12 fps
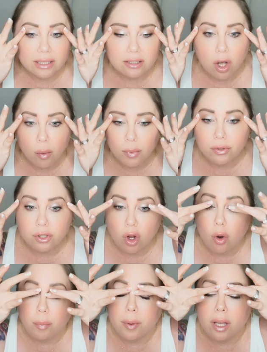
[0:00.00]
it's almost
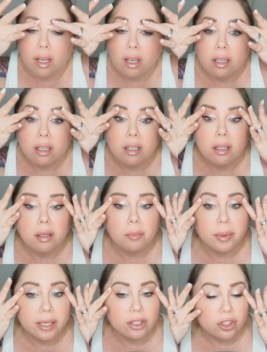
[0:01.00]
taupey,
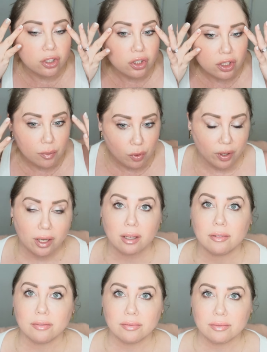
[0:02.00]
but it's just shimmery.
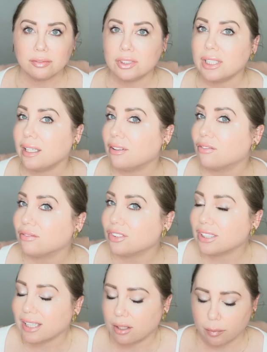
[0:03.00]
See?
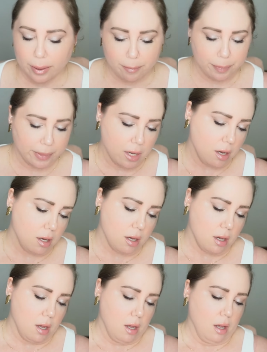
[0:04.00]
Just a little bit.
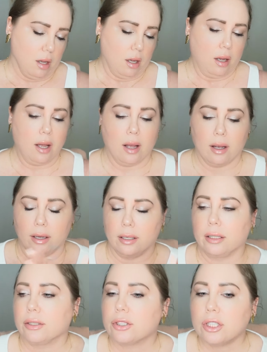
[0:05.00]
Ugh.
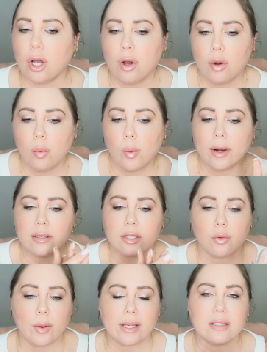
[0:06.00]
So what does
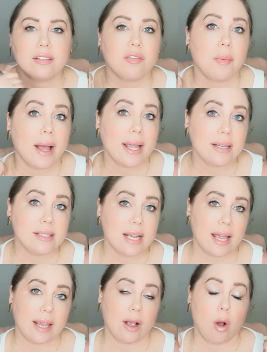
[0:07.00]
the rest of my
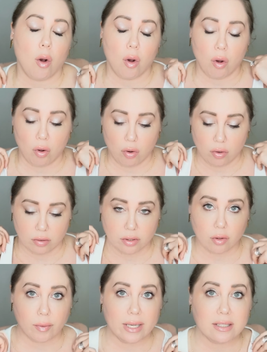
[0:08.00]
day hold?
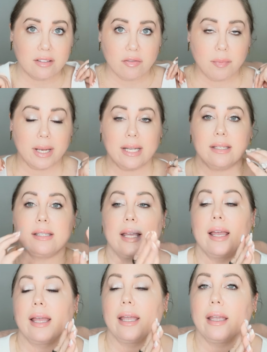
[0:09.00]
The rest of my
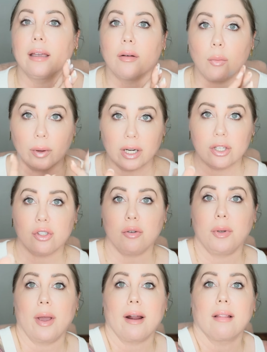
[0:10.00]
day, we're going to zoom
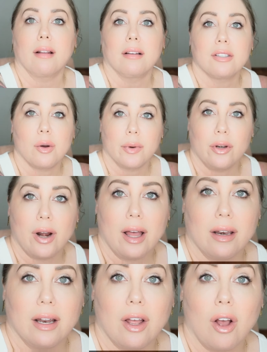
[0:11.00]
you out a little so you're not